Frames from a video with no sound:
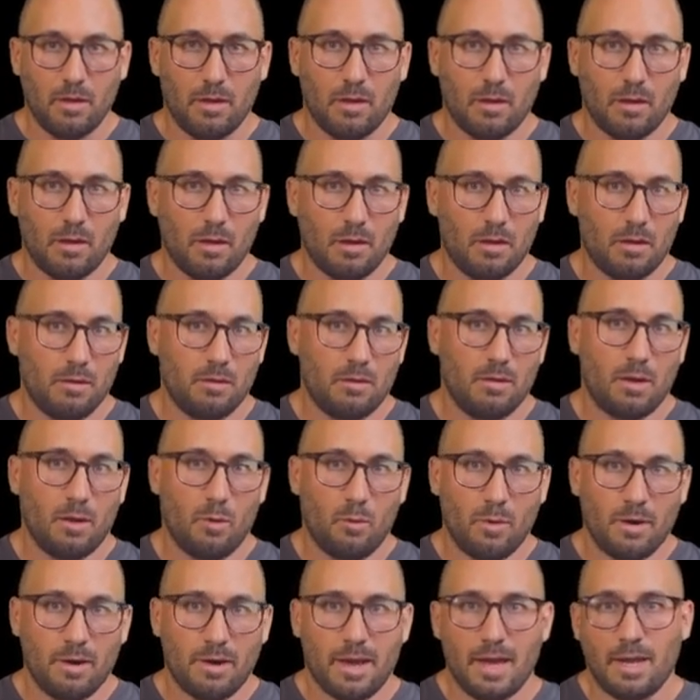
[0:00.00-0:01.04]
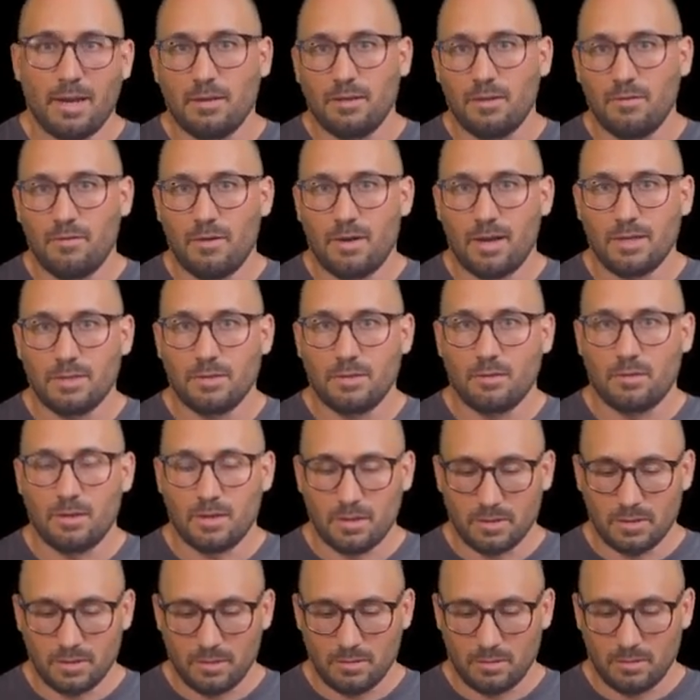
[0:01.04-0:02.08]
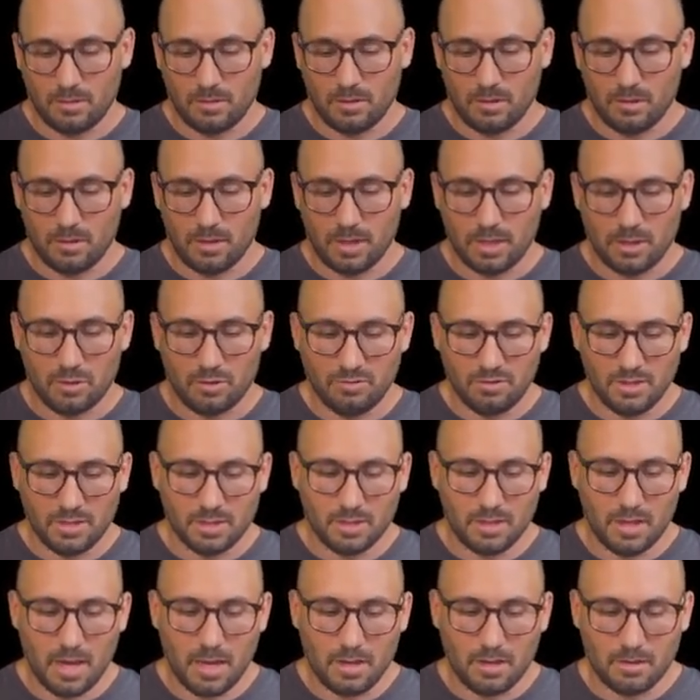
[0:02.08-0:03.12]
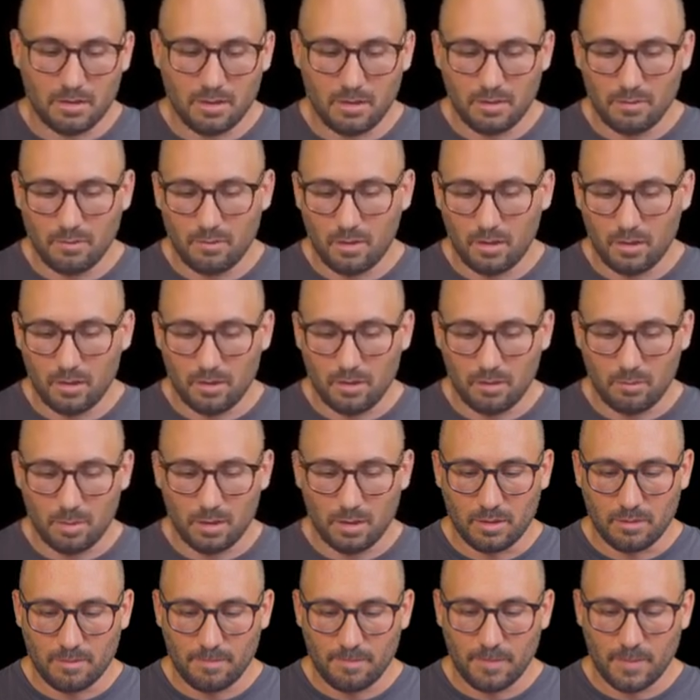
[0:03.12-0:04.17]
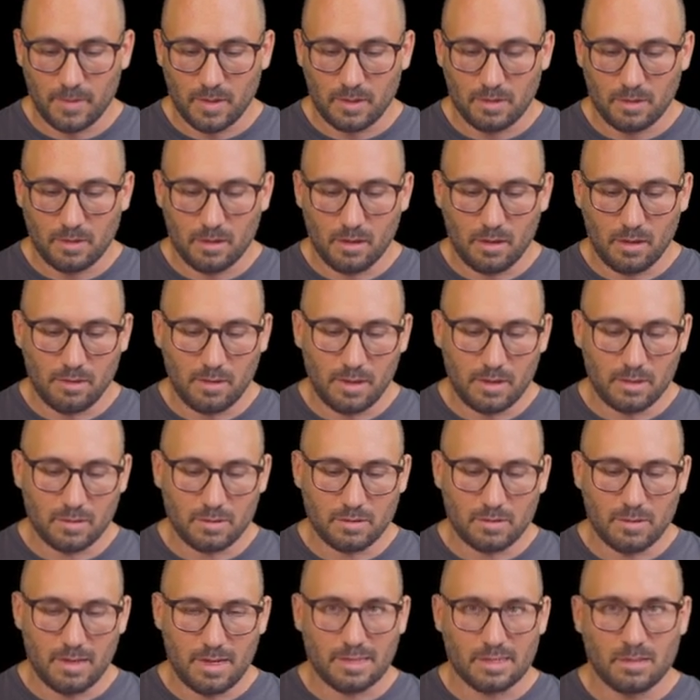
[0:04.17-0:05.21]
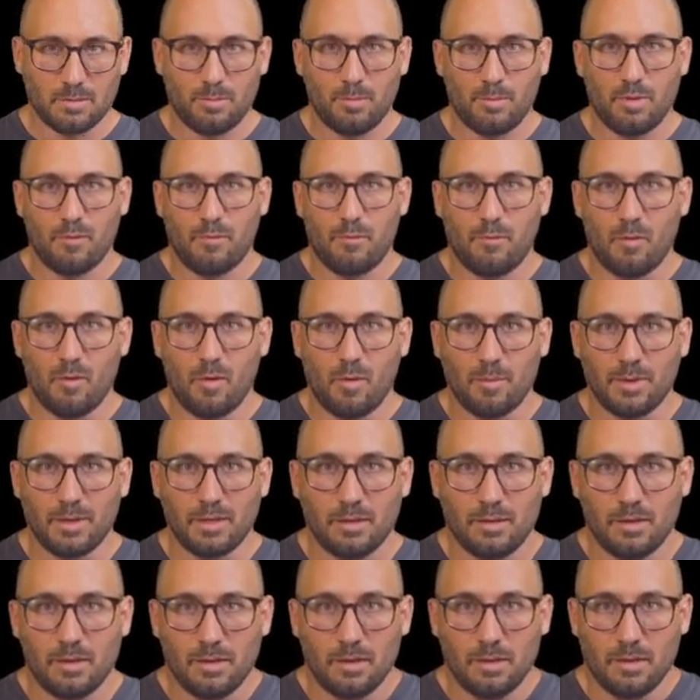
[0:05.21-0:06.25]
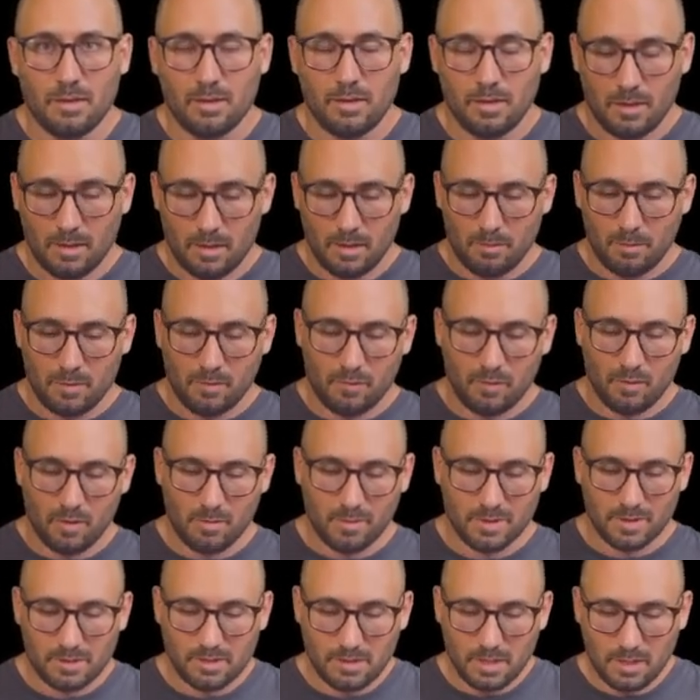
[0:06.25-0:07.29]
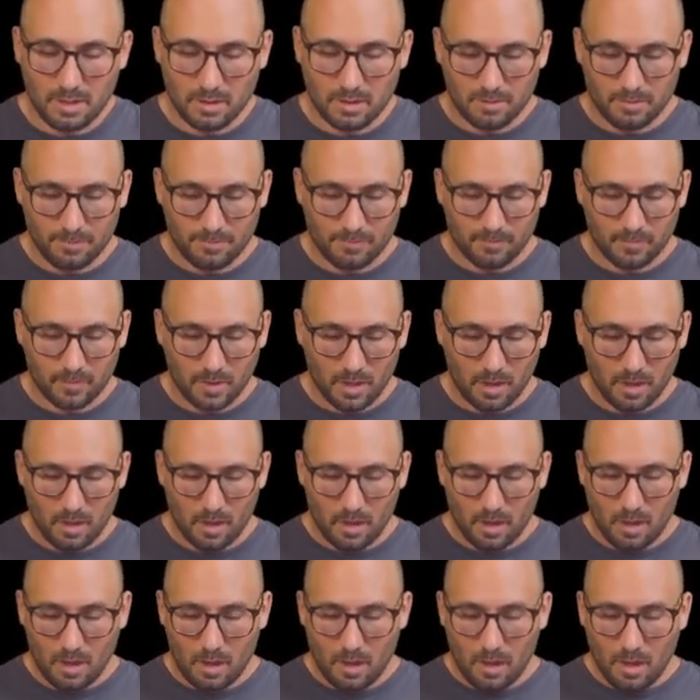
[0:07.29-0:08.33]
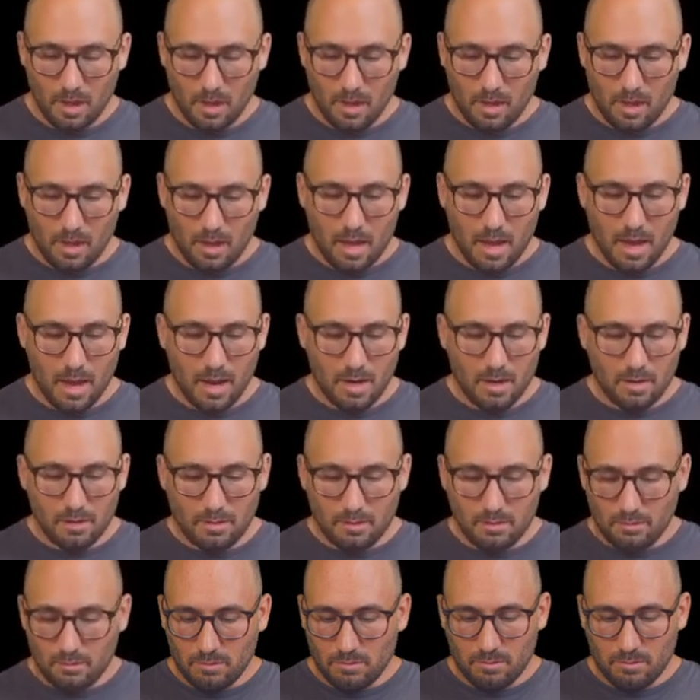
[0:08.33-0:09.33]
a lower end device, you can increase that interval a little bit. Then it's less performance needed. And